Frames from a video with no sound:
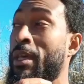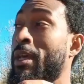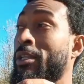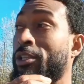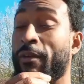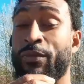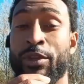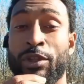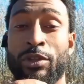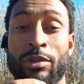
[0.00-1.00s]
stuff
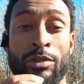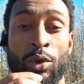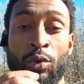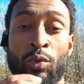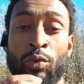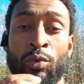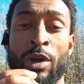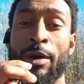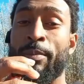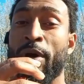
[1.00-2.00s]
to do,
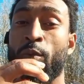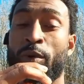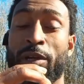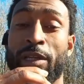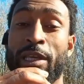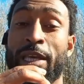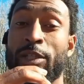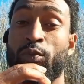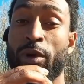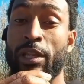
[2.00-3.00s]
but really,
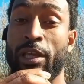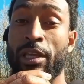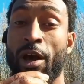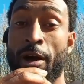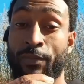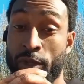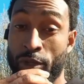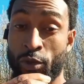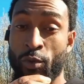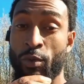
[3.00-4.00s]
it's really up to
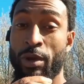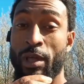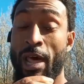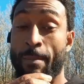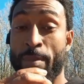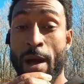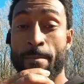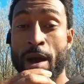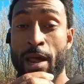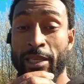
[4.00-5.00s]
you. Like Bob
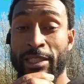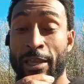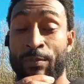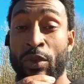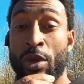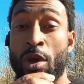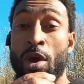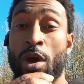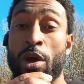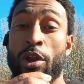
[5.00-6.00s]
Marley said,
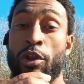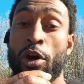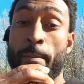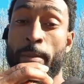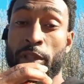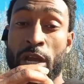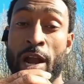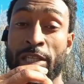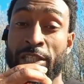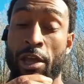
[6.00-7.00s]
none but
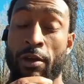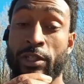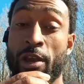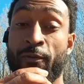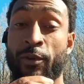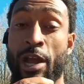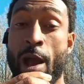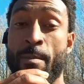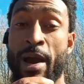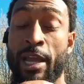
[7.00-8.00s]
ourselves can free
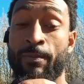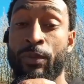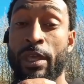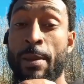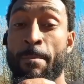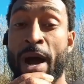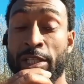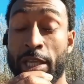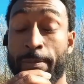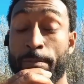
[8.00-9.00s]
our mind.
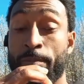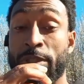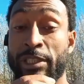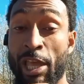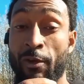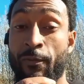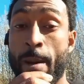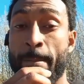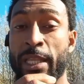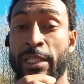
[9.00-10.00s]
Imagine self
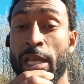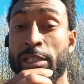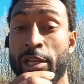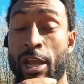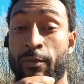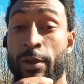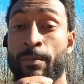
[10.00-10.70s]
our mental slavery.